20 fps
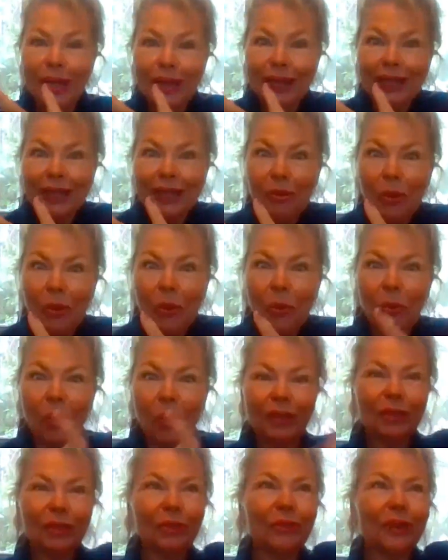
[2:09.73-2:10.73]
like
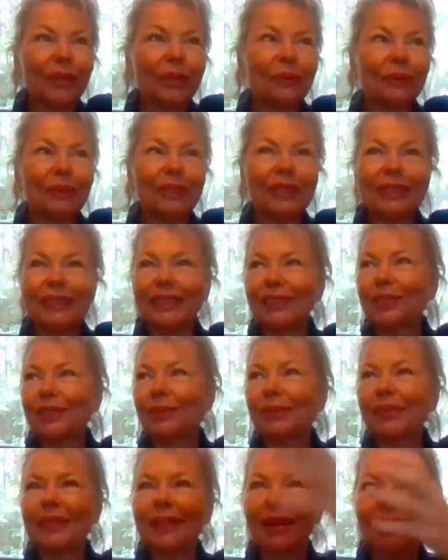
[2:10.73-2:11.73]
one trail would lead to
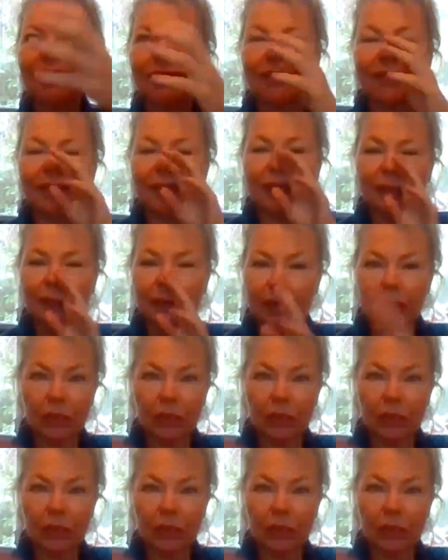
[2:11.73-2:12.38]
another and